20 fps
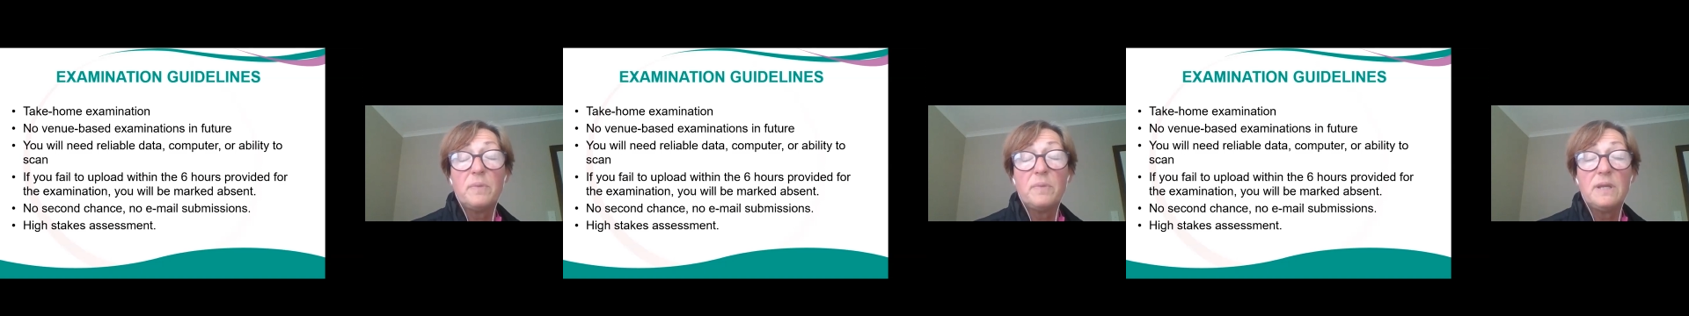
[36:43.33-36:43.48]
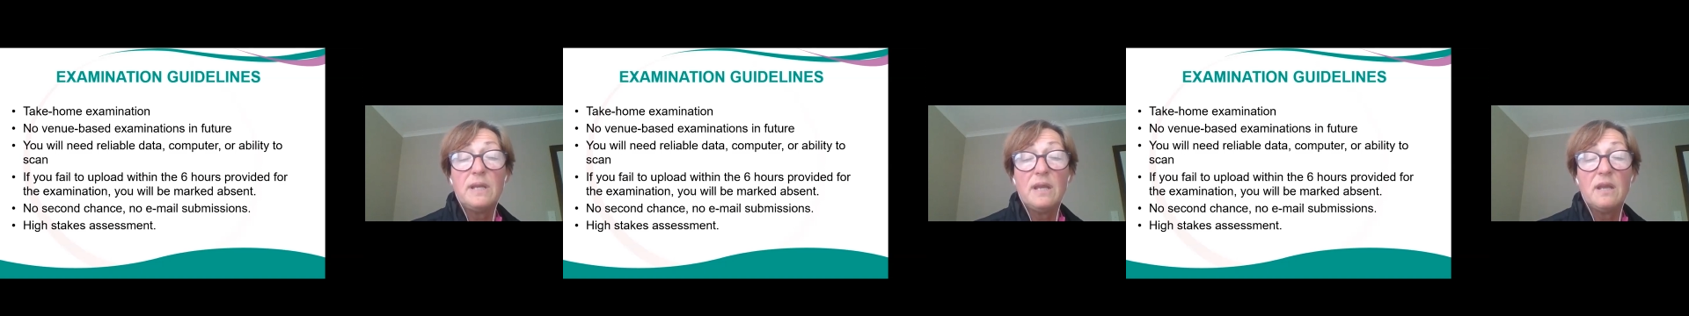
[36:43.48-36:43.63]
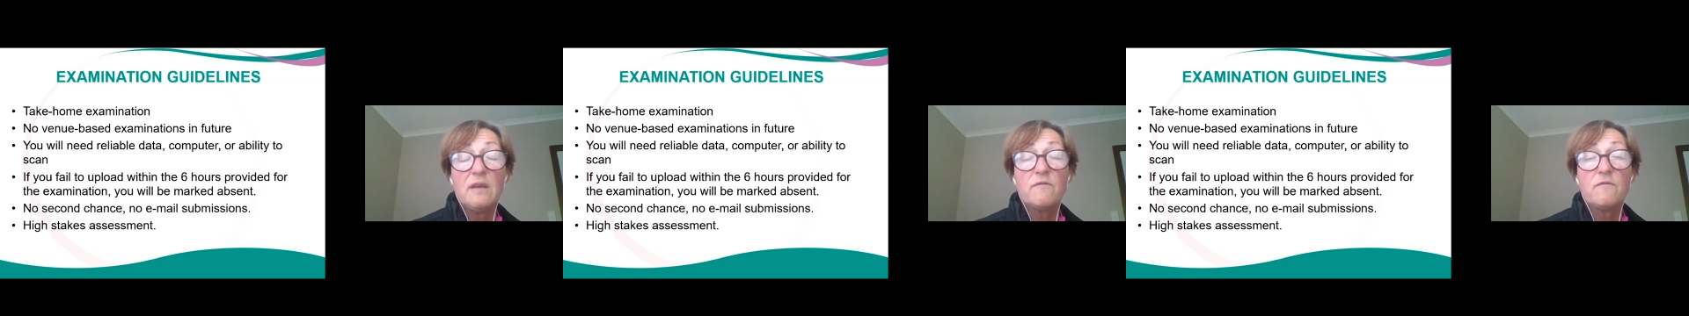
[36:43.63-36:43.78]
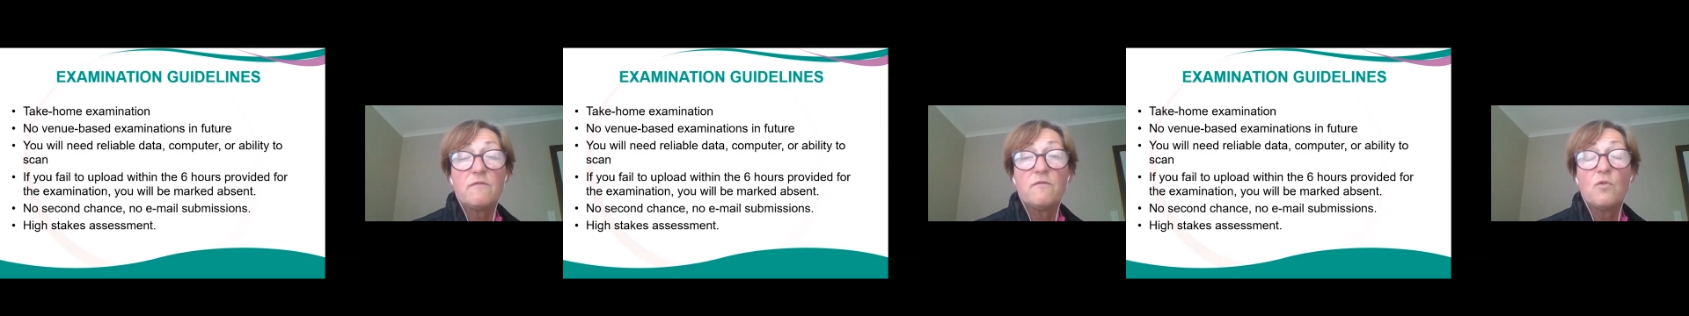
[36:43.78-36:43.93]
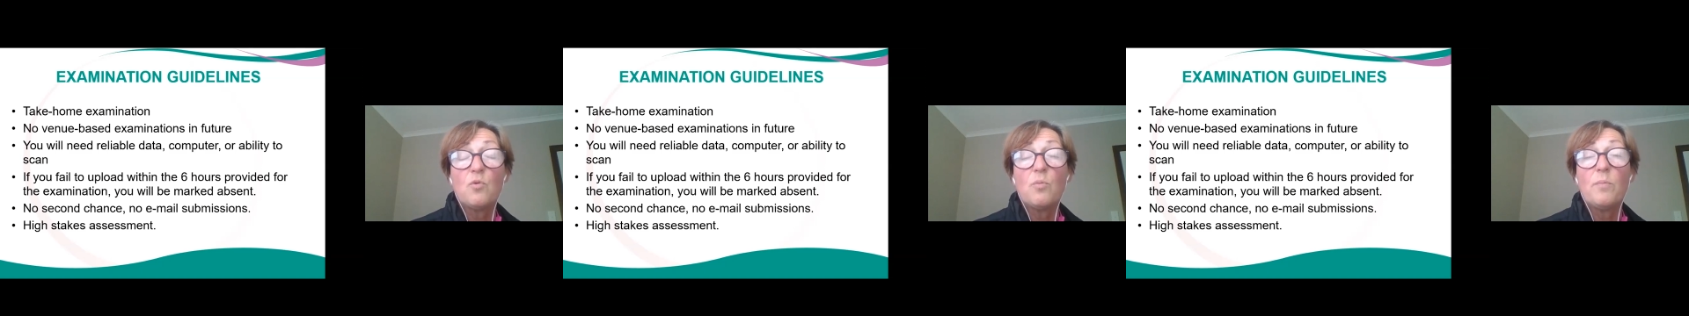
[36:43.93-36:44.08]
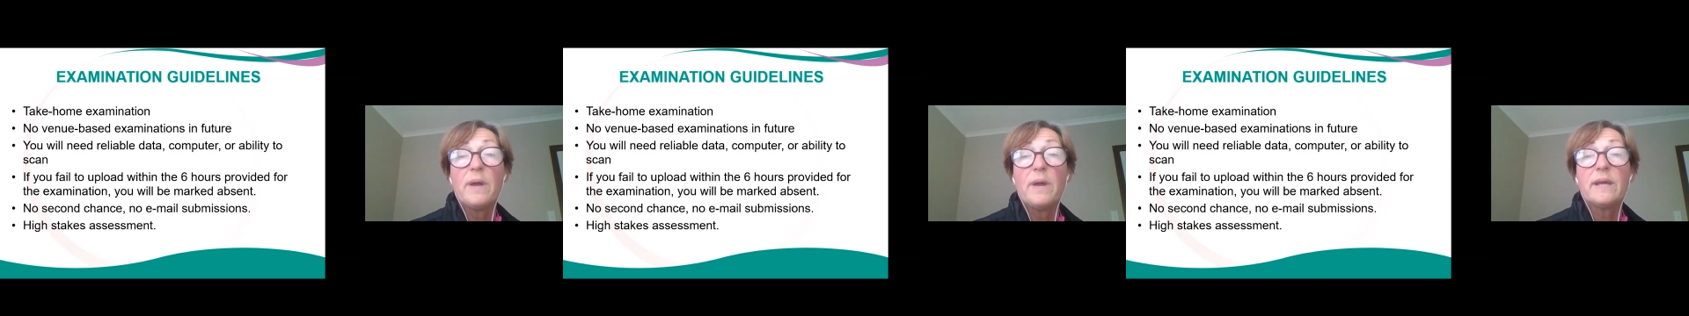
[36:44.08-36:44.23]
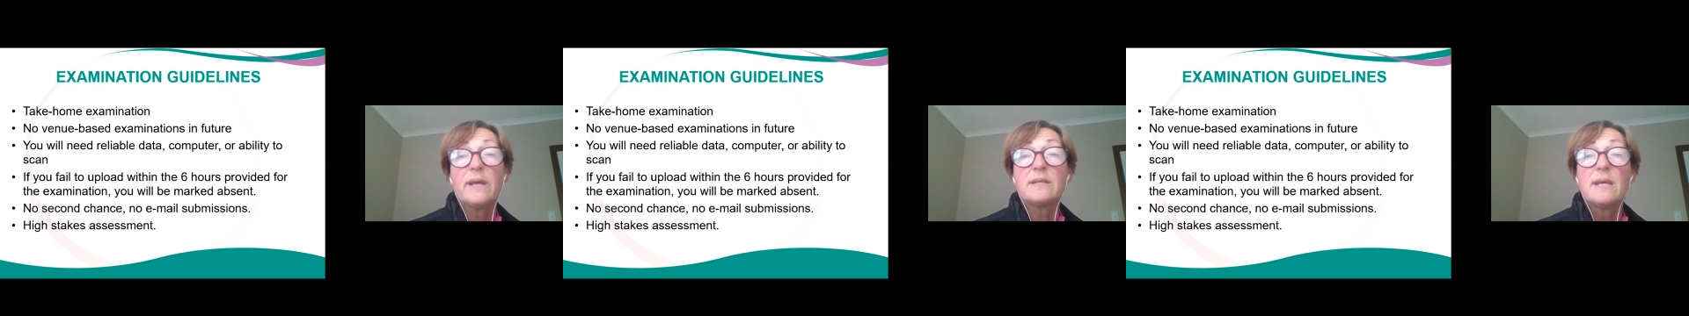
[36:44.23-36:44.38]
PDF
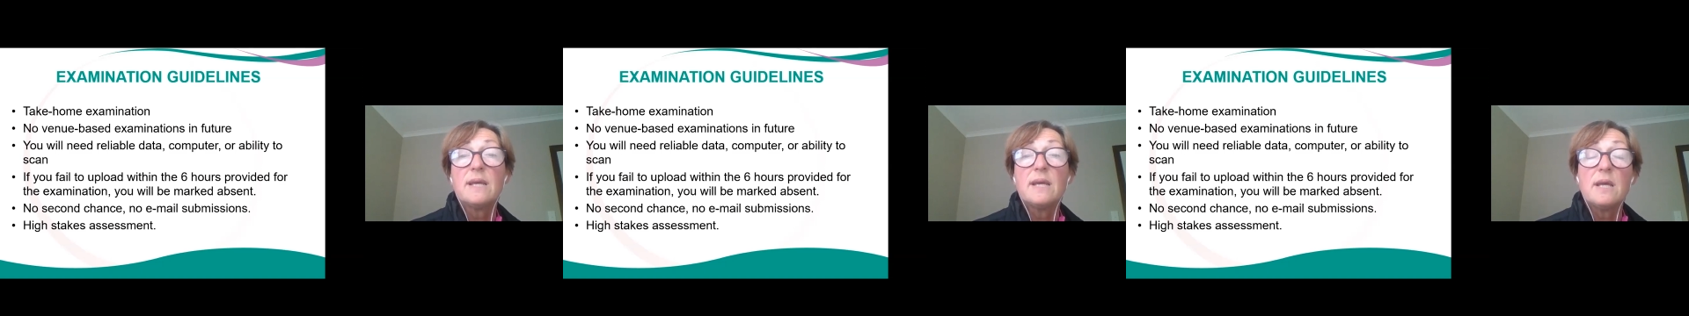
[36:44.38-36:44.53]
format